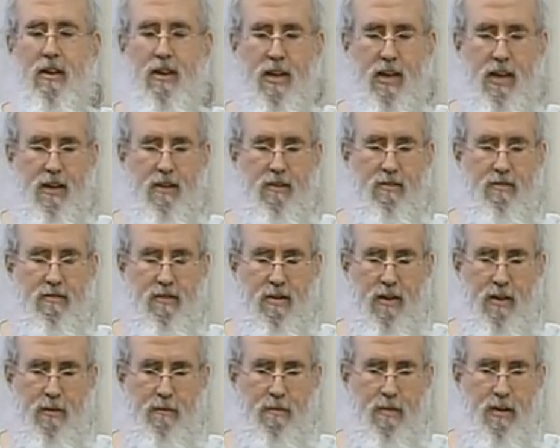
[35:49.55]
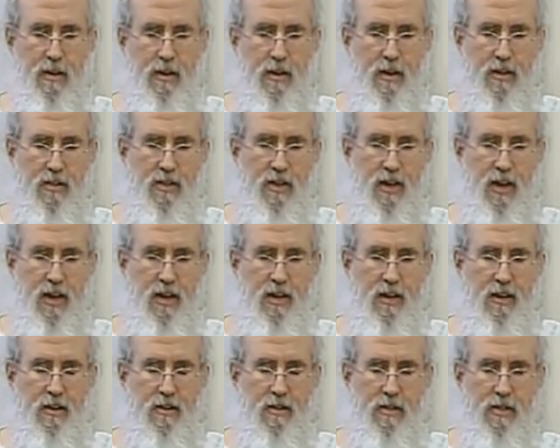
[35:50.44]
It's um, the
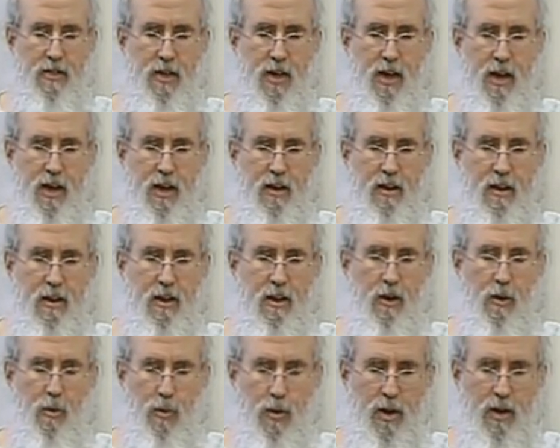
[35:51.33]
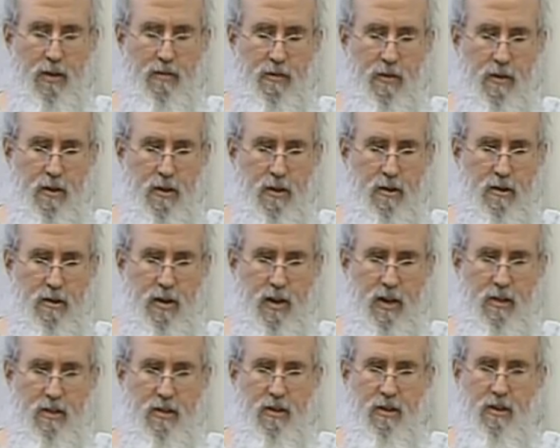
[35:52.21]
idea that whatever
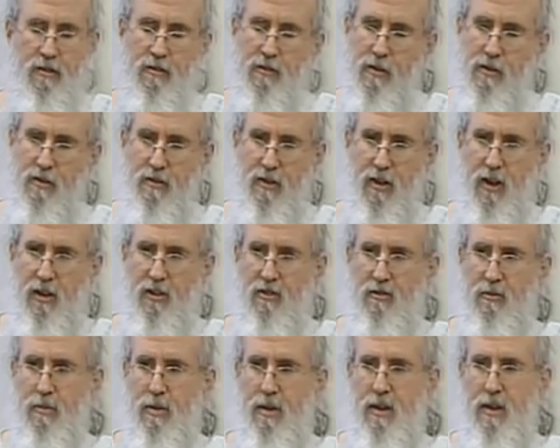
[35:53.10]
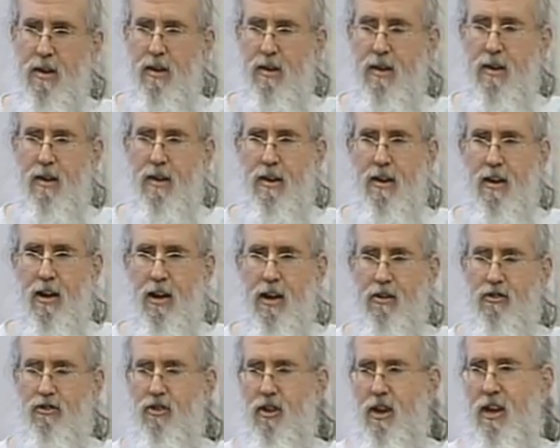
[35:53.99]
created the universe has to be a
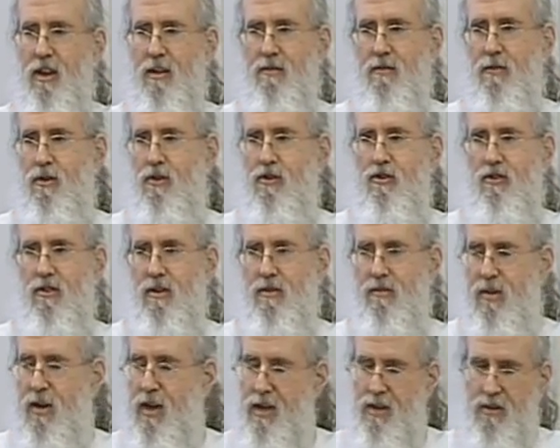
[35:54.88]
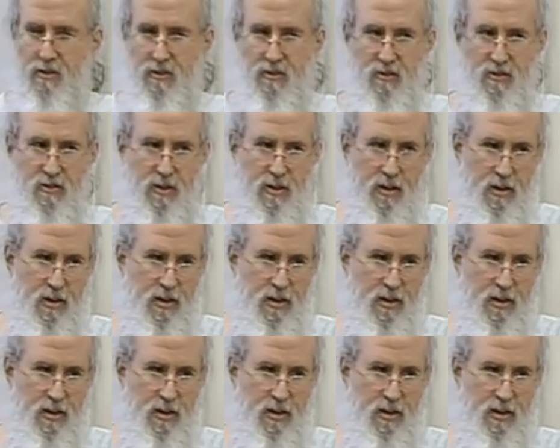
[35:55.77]
giant version of us.